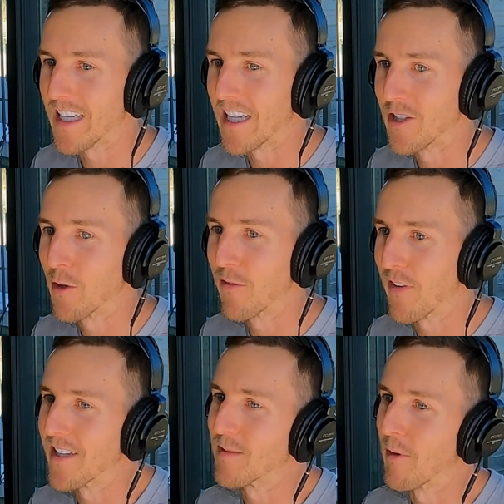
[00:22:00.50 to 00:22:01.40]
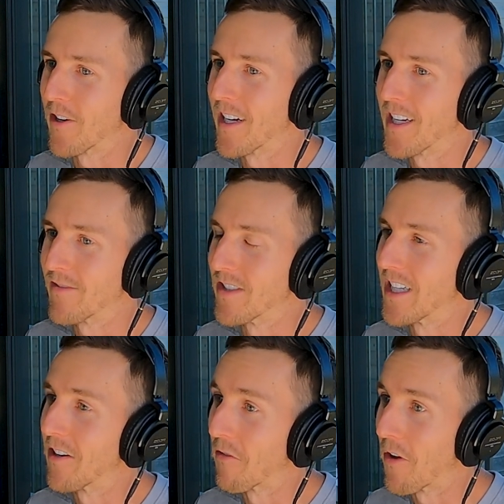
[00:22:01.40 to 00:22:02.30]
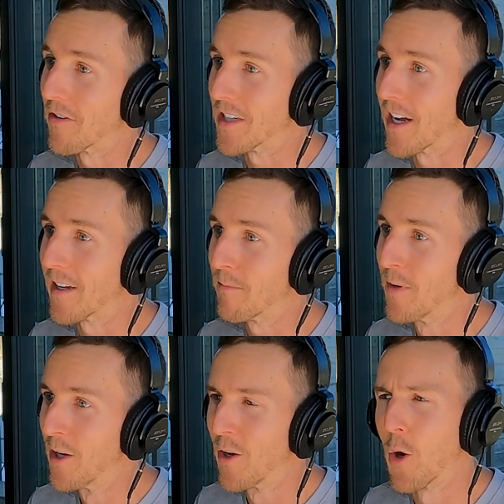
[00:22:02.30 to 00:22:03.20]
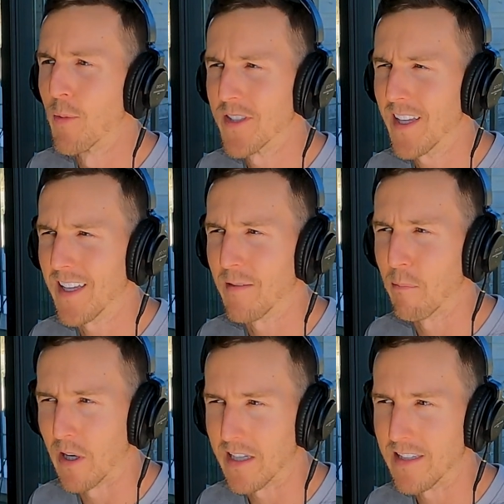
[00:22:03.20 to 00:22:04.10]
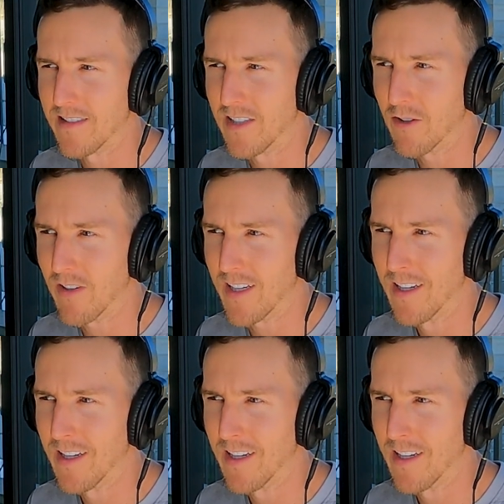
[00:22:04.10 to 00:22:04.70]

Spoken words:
in your face marketing I've seen in a long time, almost like Bucky's degree.